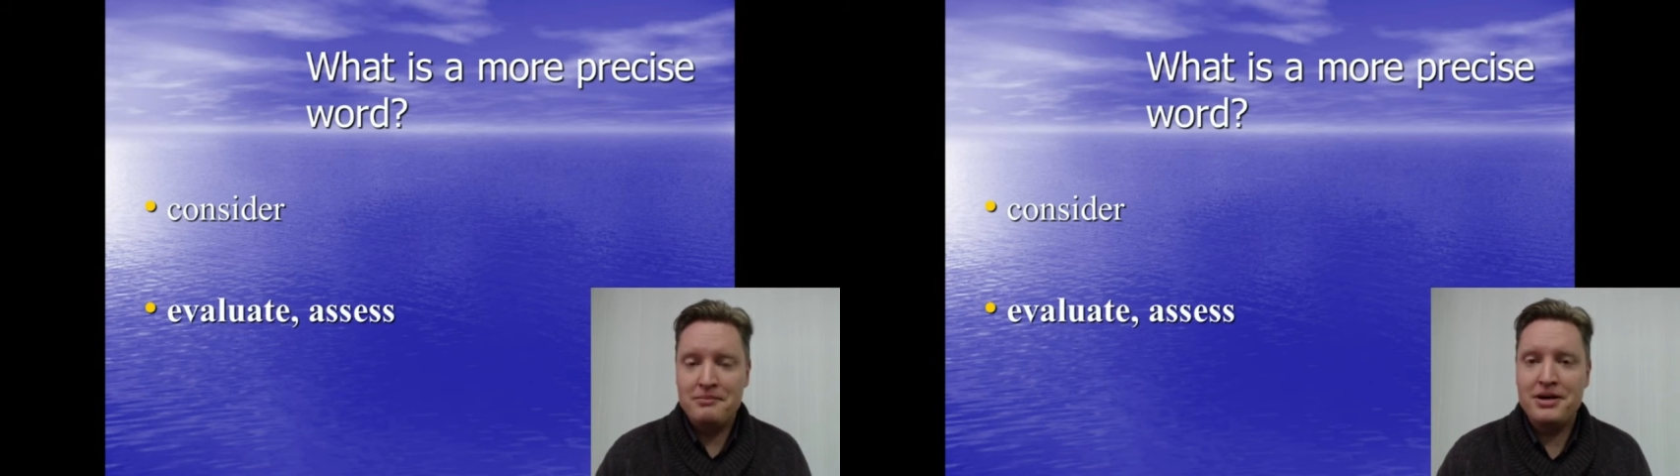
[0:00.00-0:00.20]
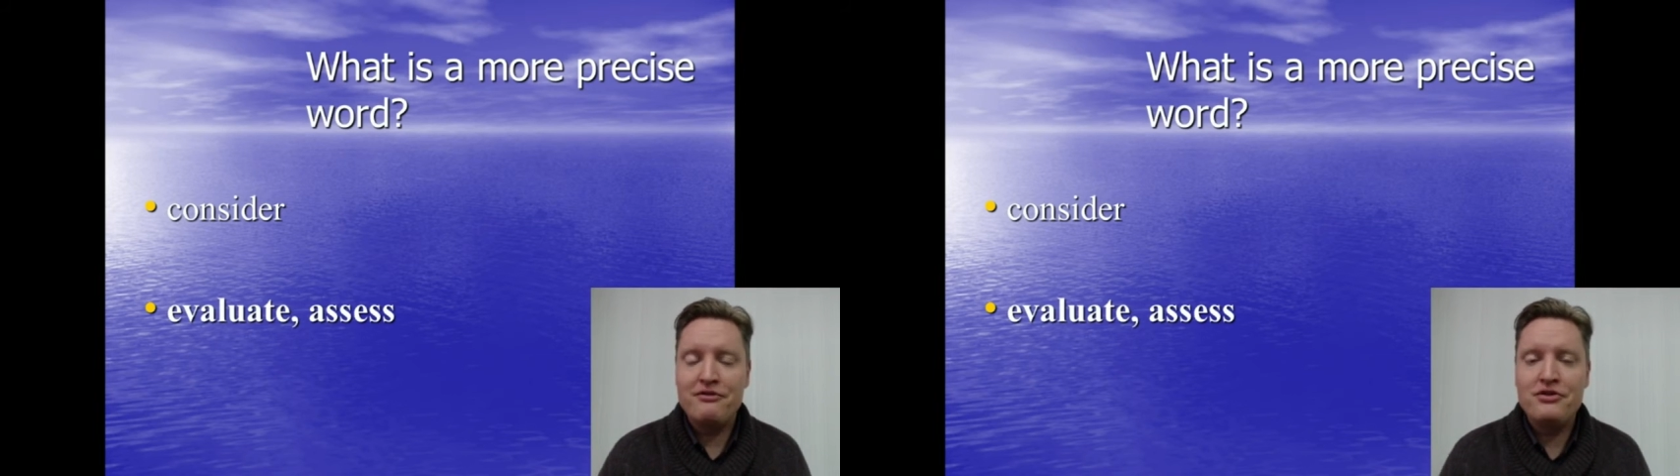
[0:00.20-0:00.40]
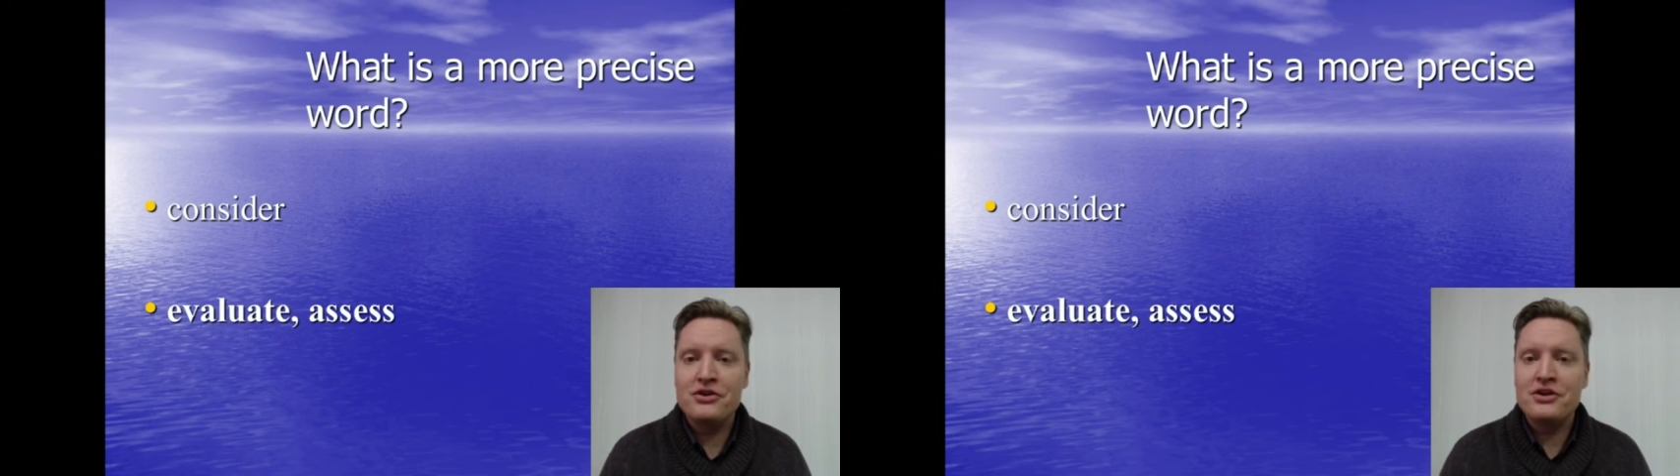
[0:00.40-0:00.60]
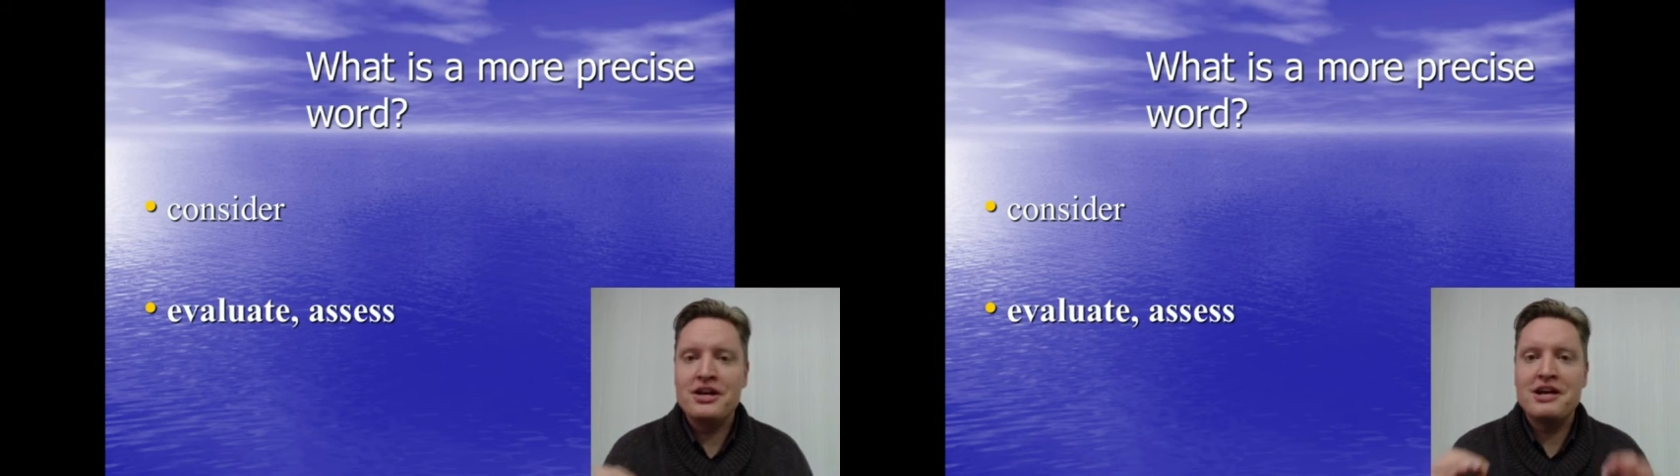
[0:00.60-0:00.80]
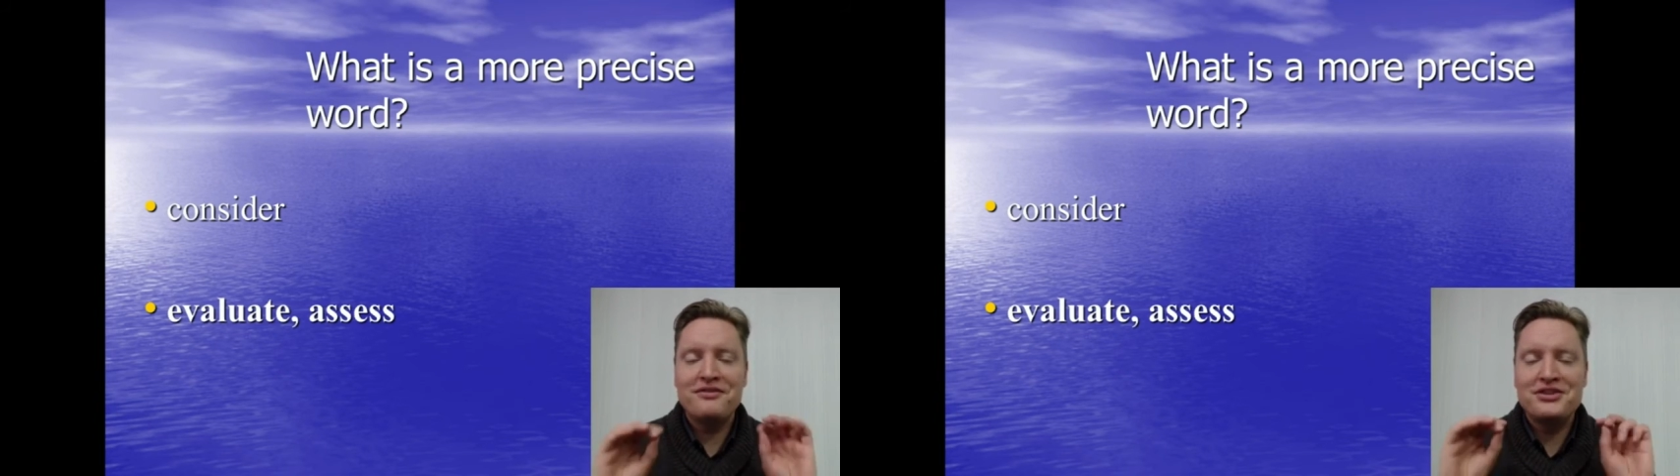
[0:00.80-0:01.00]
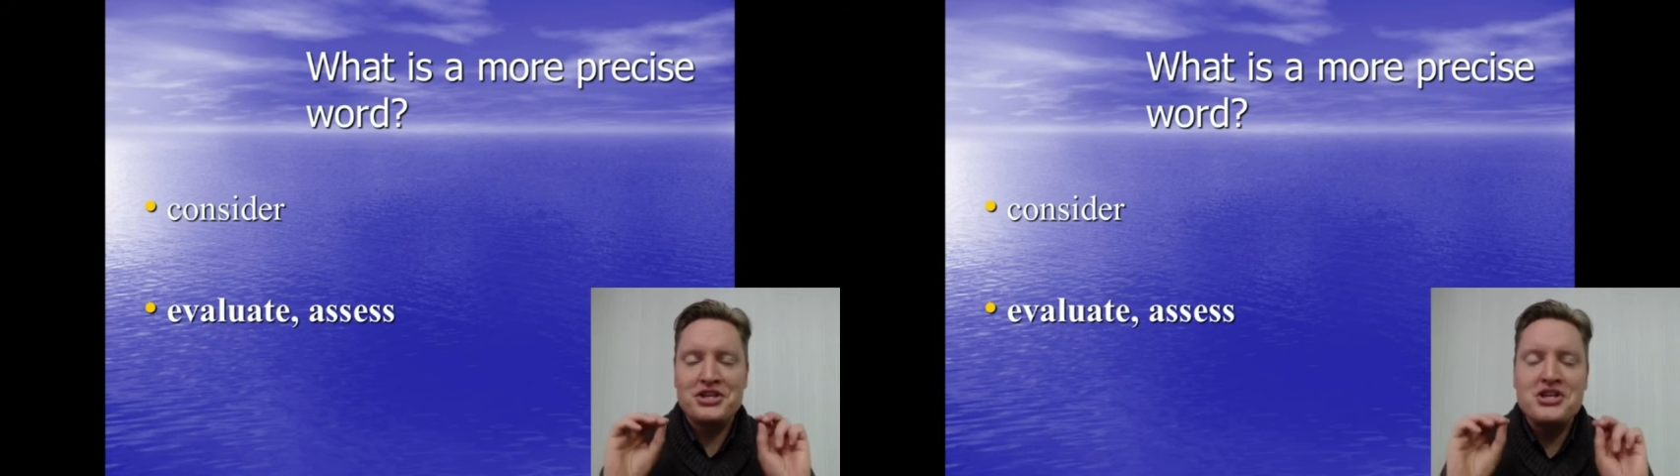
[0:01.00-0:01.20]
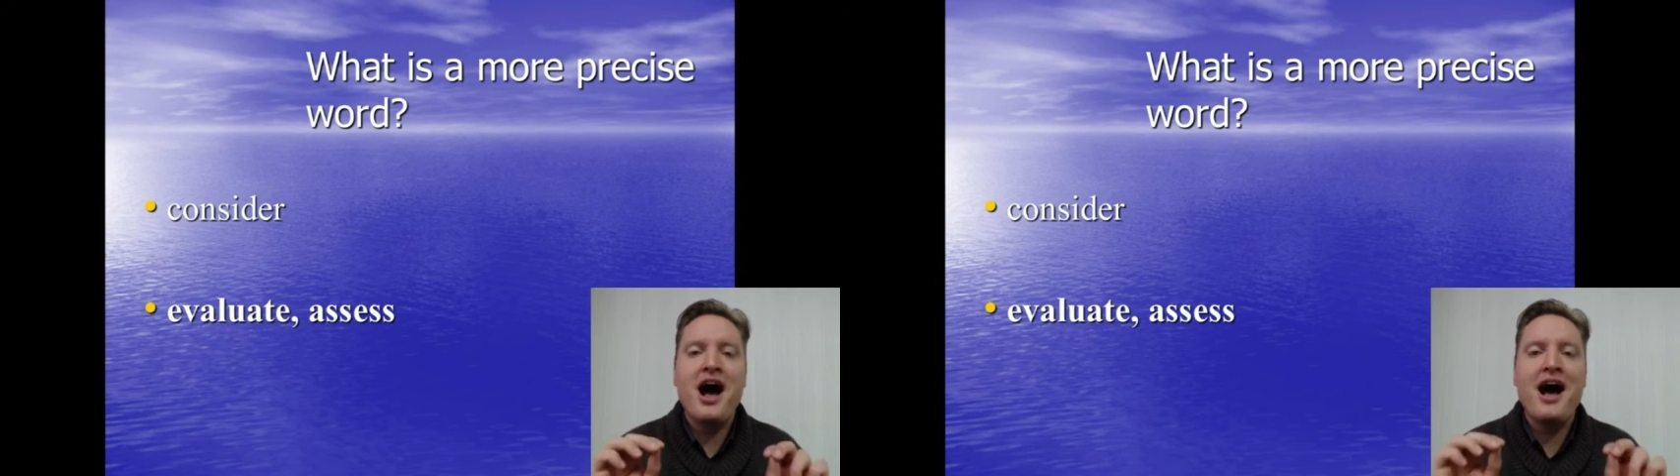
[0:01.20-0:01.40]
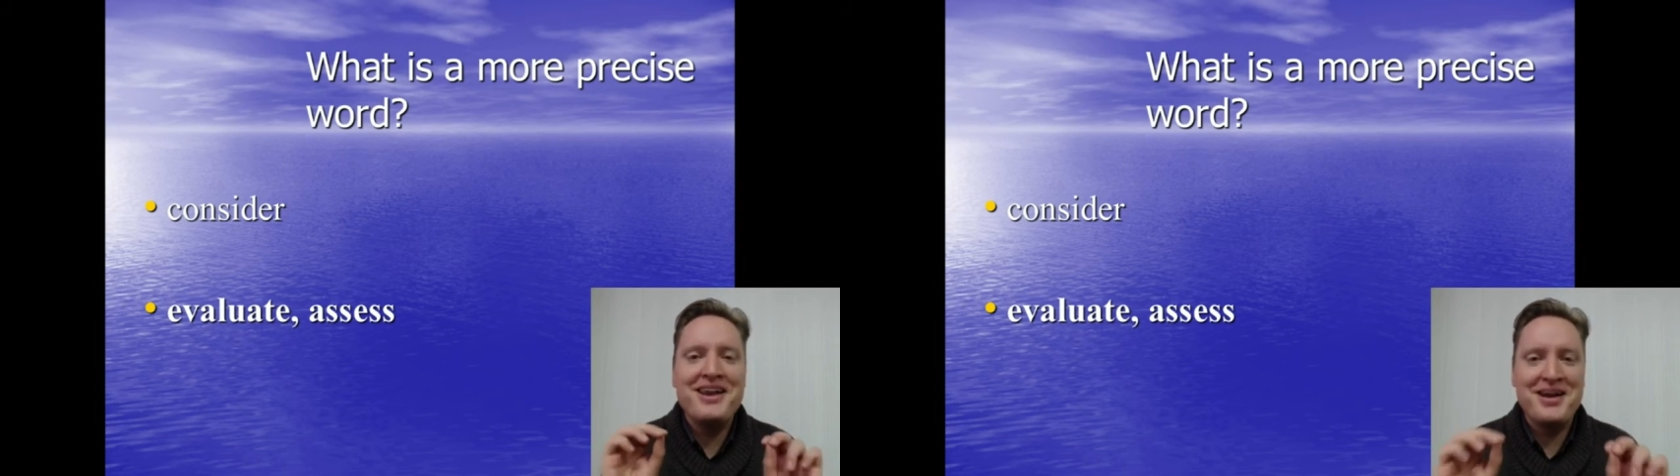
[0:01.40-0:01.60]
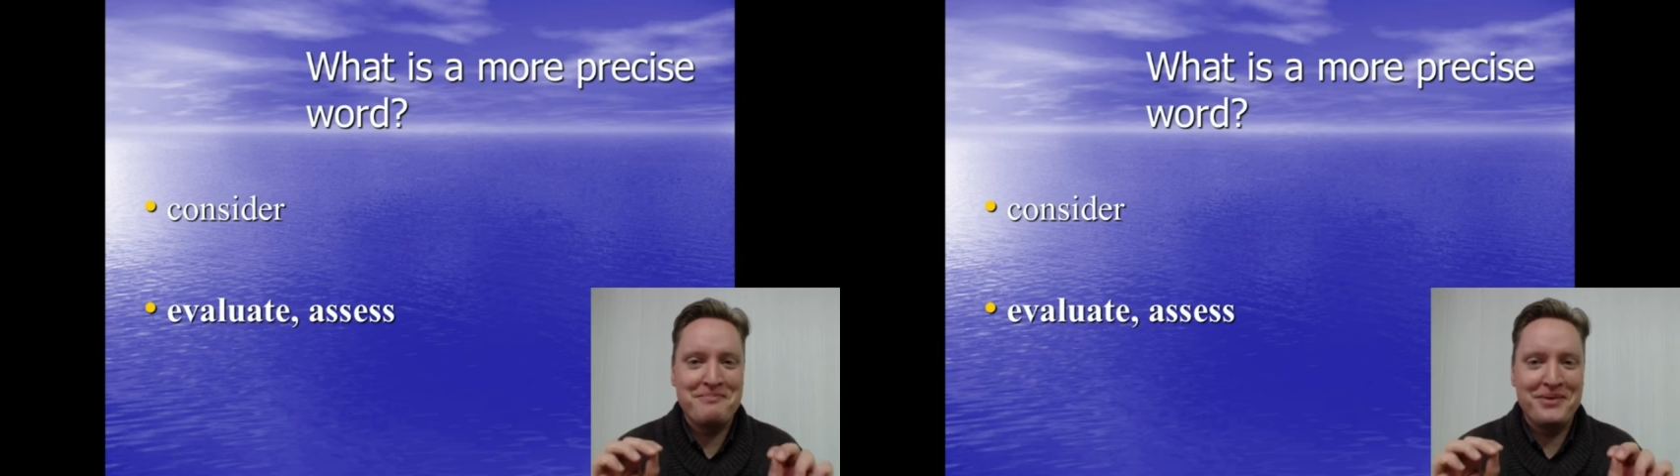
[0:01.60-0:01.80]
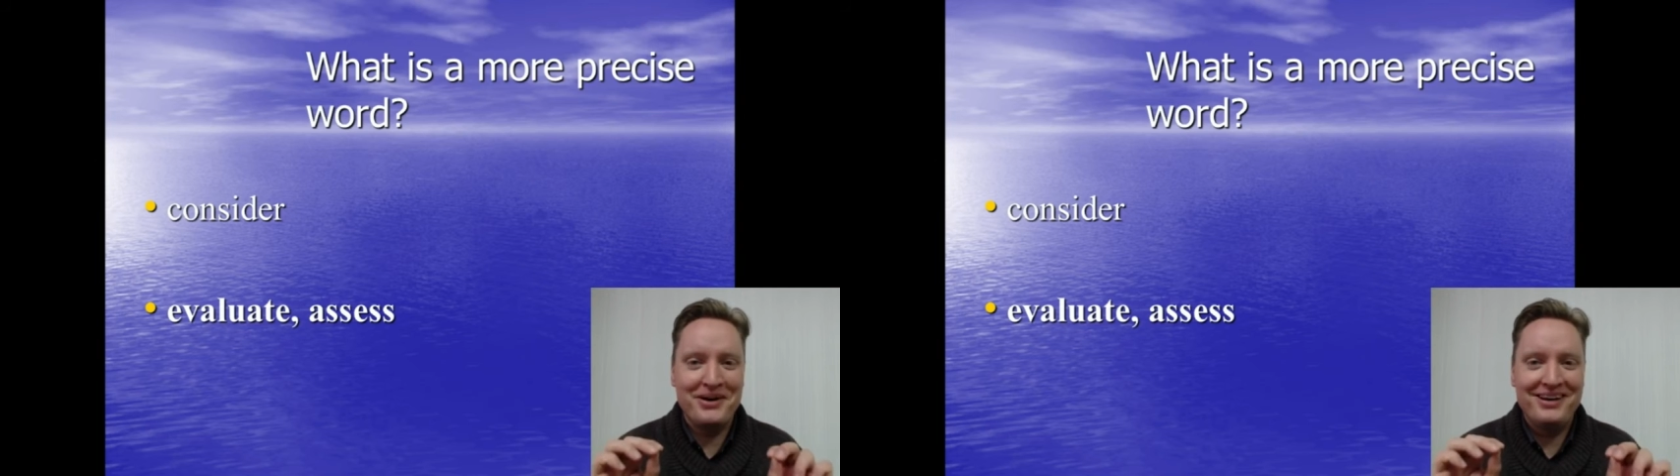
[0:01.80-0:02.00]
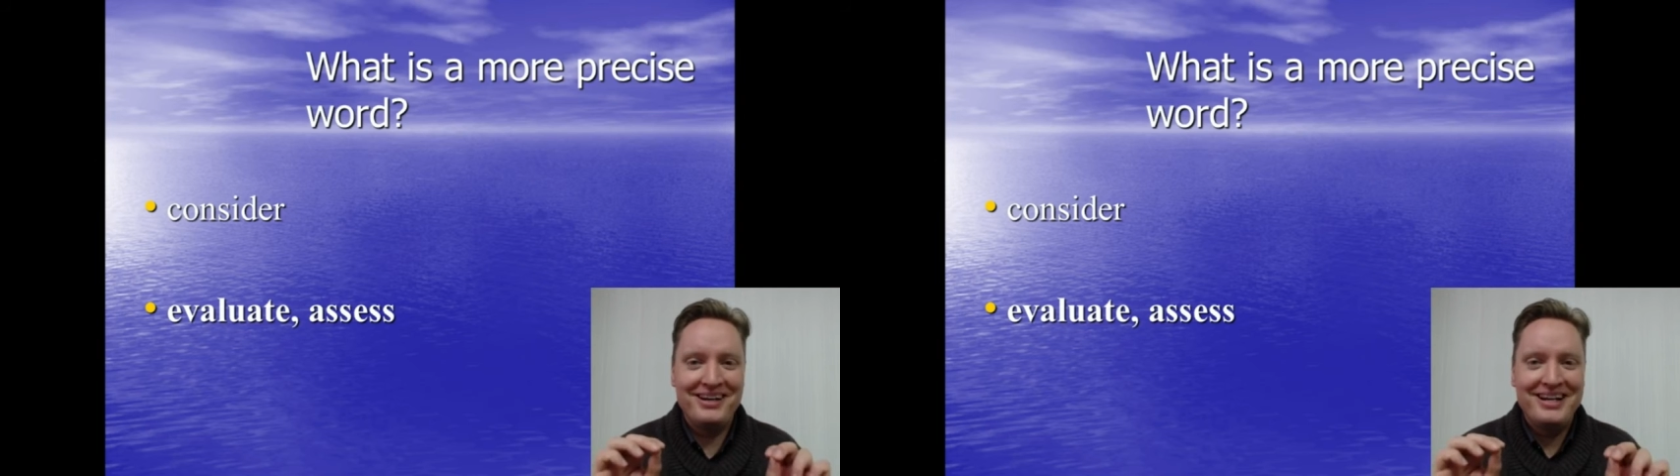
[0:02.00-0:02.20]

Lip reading: But if it's a non-number,